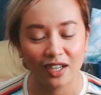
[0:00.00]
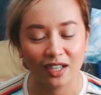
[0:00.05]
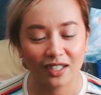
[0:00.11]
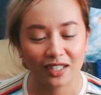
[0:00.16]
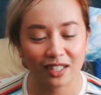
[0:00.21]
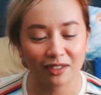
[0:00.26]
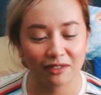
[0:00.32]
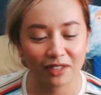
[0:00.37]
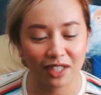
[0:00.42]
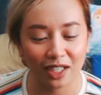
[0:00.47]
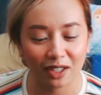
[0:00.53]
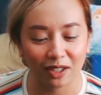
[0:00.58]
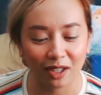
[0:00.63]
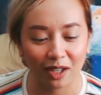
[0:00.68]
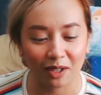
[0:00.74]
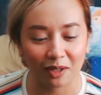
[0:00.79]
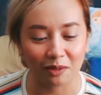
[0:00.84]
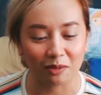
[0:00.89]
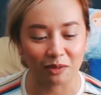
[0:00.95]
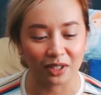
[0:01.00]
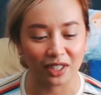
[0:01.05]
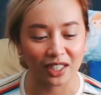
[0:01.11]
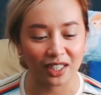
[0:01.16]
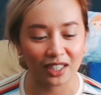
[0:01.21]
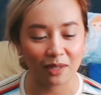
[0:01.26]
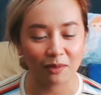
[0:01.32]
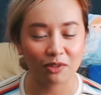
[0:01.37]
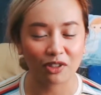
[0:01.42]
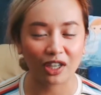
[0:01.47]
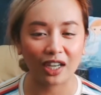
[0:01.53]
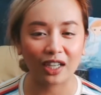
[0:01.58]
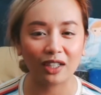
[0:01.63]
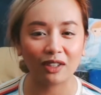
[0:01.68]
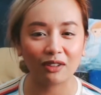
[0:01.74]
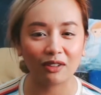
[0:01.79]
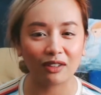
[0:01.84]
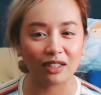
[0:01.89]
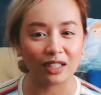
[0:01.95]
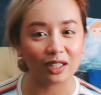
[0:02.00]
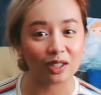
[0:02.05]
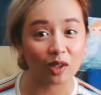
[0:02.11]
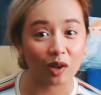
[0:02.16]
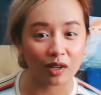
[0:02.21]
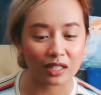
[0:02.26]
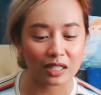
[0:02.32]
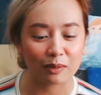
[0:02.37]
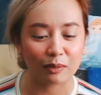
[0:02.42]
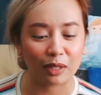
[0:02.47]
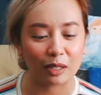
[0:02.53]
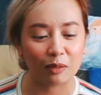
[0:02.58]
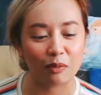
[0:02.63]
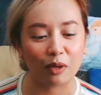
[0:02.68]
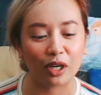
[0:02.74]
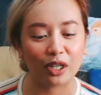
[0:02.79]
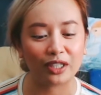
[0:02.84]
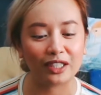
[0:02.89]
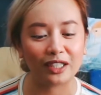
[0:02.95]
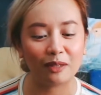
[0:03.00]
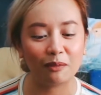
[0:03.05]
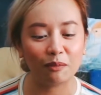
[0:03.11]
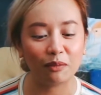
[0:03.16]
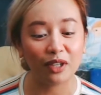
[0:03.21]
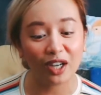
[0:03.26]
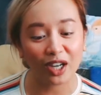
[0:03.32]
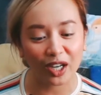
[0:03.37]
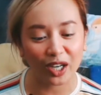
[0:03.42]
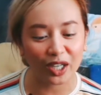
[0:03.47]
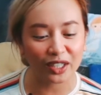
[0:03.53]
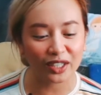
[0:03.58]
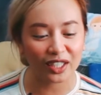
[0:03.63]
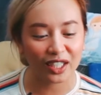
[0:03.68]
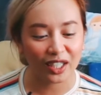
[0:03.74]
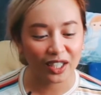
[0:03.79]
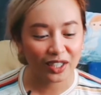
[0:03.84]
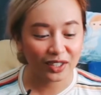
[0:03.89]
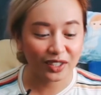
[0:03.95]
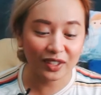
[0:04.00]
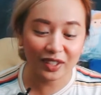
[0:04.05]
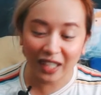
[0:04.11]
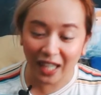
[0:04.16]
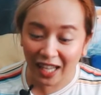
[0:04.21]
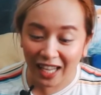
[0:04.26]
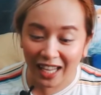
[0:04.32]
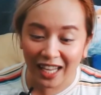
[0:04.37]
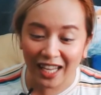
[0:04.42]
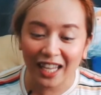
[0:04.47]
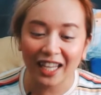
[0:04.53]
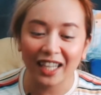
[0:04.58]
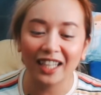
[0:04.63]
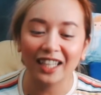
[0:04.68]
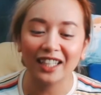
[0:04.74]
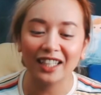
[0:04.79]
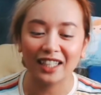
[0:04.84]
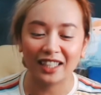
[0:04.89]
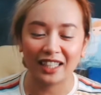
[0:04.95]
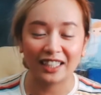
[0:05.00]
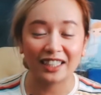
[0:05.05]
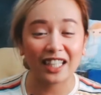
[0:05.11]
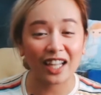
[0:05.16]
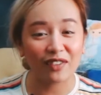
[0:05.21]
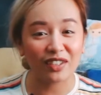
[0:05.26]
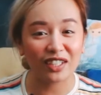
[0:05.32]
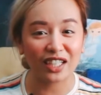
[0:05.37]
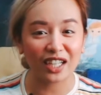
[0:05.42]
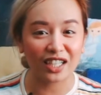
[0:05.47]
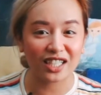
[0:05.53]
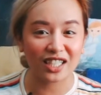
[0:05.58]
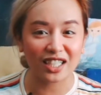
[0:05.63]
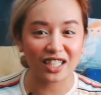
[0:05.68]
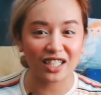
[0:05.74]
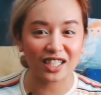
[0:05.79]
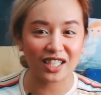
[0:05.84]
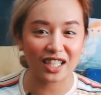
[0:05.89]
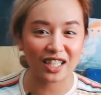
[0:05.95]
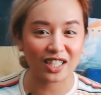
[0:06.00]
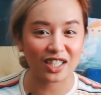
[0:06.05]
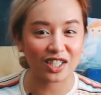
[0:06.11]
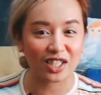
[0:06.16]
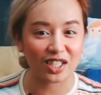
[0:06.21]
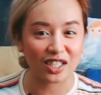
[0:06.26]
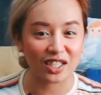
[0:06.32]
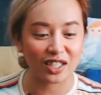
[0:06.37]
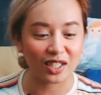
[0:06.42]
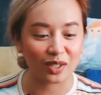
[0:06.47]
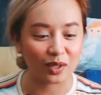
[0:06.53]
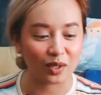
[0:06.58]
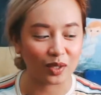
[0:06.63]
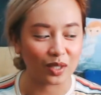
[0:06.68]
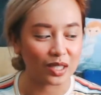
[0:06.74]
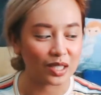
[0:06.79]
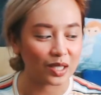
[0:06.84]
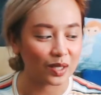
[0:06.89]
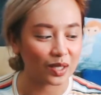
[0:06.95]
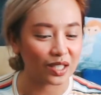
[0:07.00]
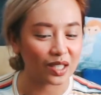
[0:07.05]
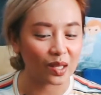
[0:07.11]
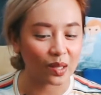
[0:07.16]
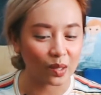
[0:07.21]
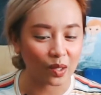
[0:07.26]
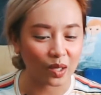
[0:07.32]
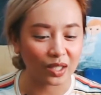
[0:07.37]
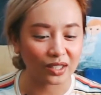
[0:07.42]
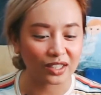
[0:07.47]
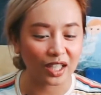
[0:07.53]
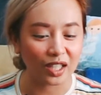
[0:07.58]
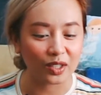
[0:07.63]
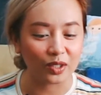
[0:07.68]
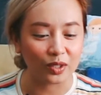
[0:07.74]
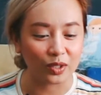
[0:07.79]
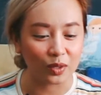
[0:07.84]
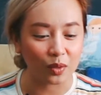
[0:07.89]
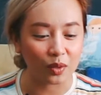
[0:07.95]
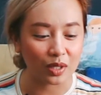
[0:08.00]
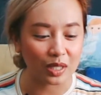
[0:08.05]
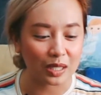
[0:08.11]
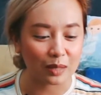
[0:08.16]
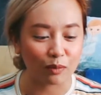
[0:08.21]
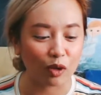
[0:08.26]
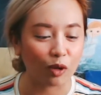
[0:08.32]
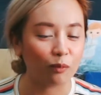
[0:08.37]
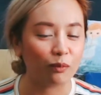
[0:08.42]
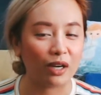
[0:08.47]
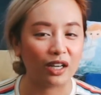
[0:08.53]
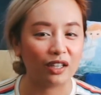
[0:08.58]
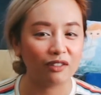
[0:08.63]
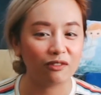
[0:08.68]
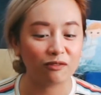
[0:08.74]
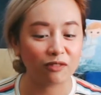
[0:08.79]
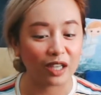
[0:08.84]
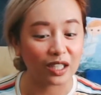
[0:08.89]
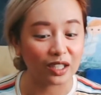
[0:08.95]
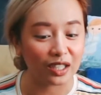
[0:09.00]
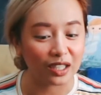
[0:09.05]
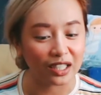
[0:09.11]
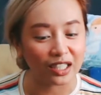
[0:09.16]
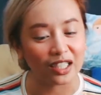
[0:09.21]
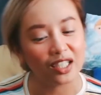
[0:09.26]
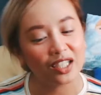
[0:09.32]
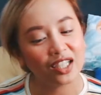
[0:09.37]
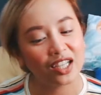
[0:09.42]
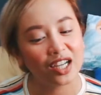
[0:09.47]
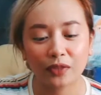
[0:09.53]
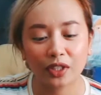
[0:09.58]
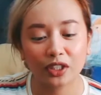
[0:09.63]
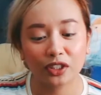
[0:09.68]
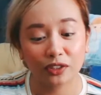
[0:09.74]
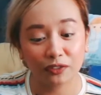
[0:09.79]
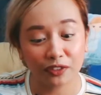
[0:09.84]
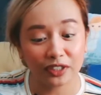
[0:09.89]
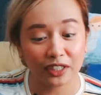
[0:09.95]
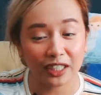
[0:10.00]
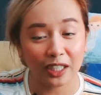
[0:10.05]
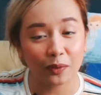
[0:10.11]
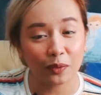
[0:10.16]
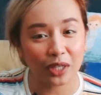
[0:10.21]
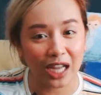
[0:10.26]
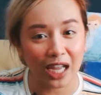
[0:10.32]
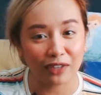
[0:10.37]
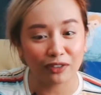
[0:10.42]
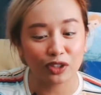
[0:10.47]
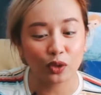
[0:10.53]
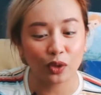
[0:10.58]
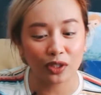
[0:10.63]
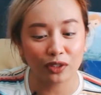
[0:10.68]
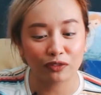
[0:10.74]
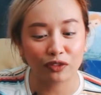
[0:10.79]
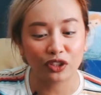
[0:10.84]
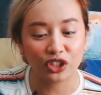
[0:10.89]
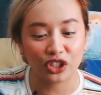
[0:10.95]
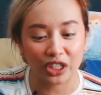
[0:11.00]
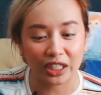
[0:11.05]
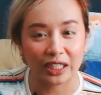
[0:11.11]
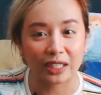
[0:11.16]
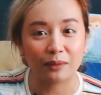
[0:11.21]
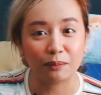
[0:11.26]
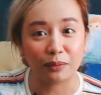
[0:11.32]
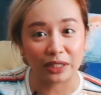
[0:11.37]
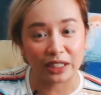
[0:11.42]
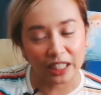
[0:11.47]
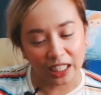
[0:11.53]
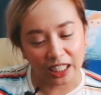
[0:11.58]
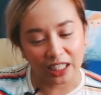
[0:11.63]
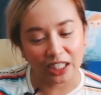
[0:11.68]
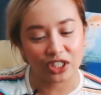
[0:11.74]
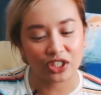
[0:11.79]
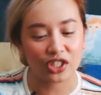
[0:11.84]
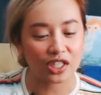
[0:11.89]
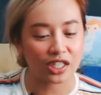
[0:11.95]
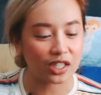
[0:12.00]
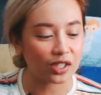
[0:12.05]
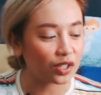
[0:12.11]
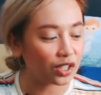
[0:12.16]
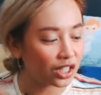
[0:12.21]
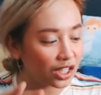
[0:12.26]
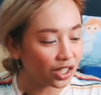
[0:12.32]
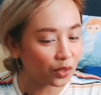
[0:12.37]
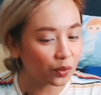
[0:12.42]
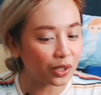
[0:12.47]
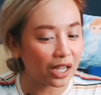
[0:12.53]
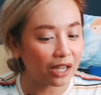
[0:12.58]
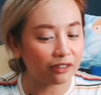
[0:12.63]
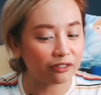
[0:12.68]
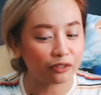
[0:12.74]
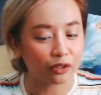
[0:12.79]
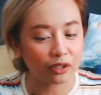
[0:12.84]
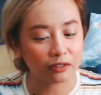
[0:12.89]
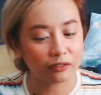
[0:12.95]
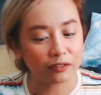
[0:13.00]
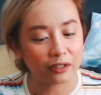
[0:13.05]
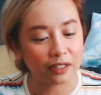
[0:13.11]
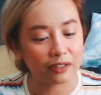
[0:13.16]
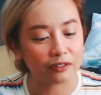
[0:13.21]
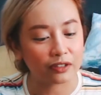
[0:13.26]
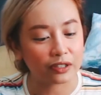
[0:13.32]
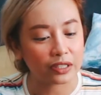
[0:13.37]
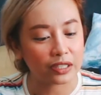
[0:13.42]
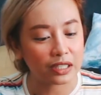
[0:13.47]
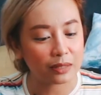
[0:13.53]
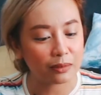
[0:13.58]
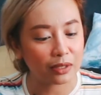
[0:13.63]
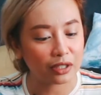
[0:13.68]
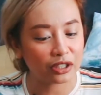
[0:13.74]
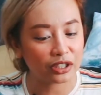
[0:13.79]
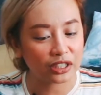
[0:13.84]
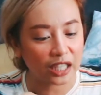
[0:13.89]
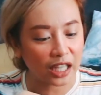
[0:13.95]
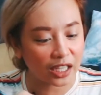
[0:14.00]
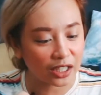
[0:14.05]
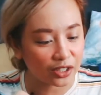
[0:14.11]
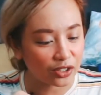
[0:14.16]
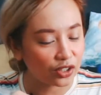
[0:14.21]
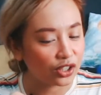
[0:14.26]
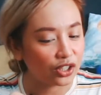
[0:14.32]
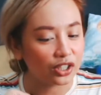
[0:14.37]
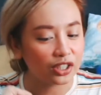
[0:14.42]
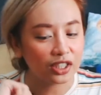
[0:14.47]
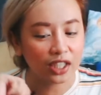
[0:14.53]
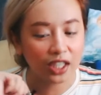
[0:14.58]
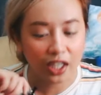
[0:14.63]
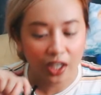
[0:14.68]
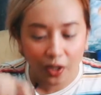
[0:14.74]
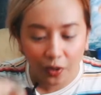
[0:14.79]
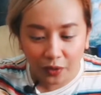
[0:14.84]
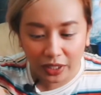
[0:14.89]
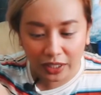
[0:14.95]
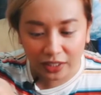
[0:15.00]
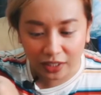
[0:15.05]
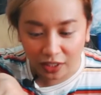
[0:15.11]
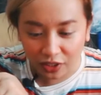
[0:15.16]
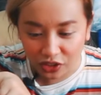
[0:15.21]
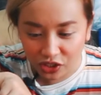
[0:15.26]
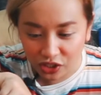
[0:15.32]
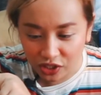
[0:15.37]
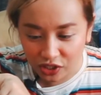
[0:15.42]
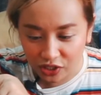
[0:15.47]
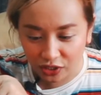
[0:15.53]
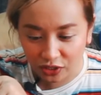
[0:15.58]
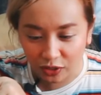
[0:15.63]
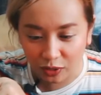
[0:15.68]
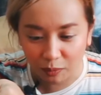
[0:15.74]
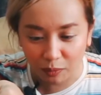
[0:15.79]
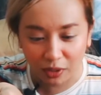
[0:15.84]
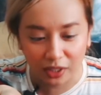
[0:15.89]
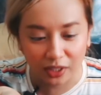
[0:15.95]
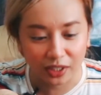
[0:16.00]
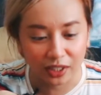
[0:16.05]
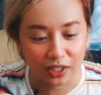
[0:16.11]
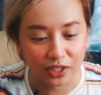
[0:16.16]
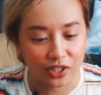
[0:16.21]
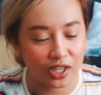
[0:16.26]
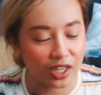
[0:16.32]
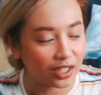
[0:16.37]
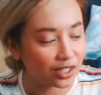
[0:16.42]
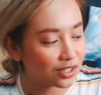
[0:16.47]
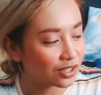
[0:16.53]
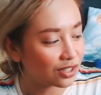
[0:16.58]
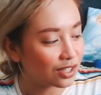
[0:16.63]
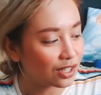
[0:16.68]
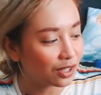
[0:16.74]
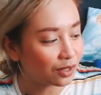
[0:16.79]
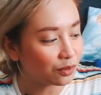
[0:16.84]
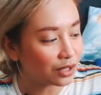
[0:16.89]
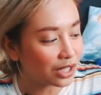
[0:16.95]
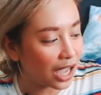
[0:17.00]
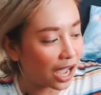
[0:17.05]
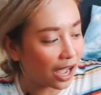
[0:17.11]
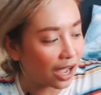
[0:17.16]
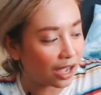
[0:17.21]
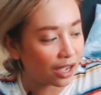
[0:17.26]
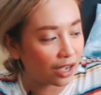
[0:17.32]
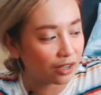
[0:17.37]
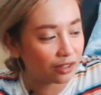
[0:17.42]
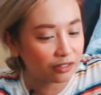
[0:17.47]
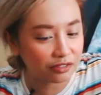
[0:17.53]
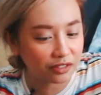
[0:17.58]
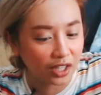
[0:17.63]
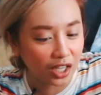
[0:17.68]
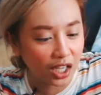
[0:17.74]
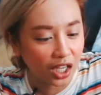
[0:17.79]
So I've gained a lot of weight. I'm trying to detox my body. But today, ang dami na kasi nagsasuggest nito. So I thought I'll do this mukbang finally. So for today, we're having 24 chicken PH. So here we have four flavors. Meron tayong... Wait lang, sinacheck ko yung mga nakacheck. So here we have...